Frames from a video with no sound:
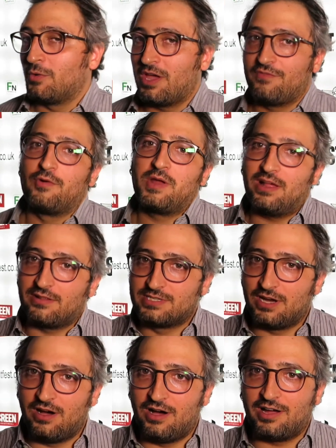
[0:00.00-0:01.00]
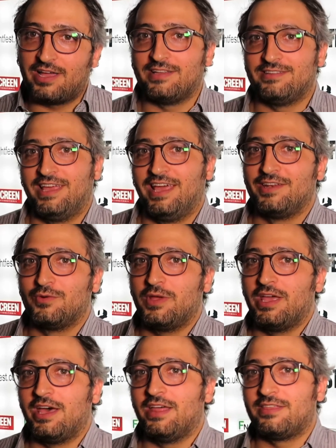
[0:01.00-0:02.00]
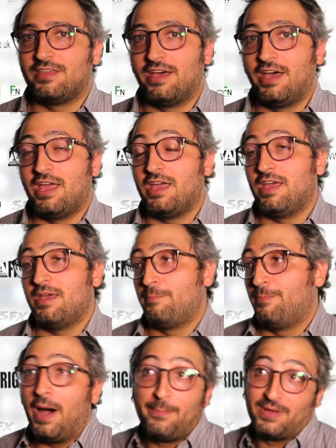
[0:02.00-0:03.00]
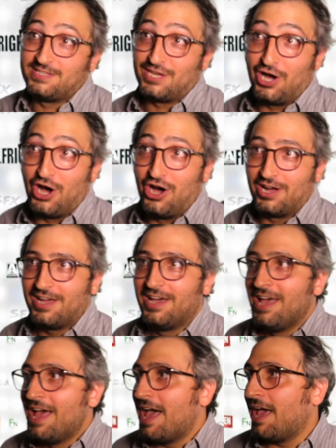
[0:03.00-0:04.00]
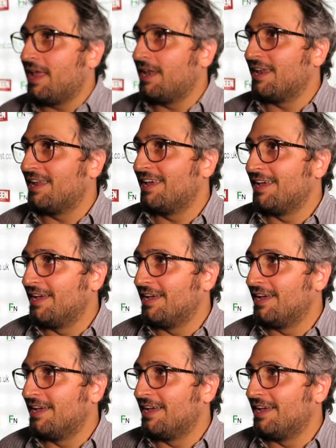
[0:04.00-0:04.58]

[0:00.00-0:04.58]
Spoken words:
we have a real dog, and then we have a puppet dog, and